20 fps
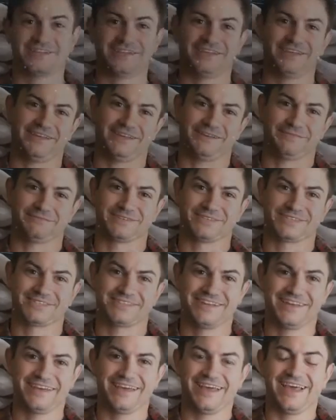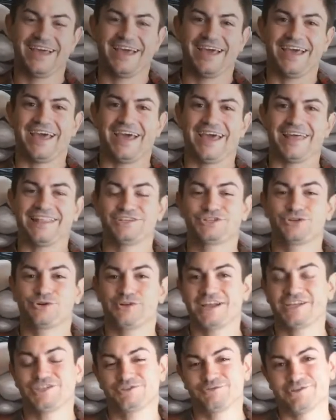schemes? And the
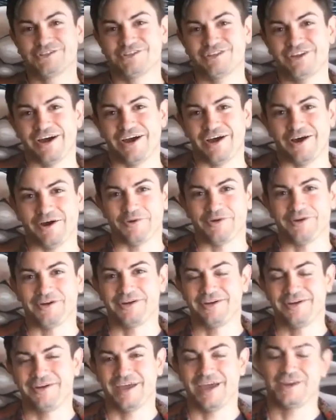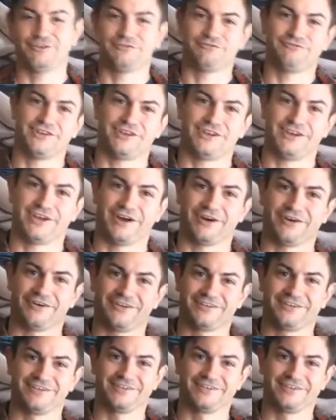short answer is no. End of video.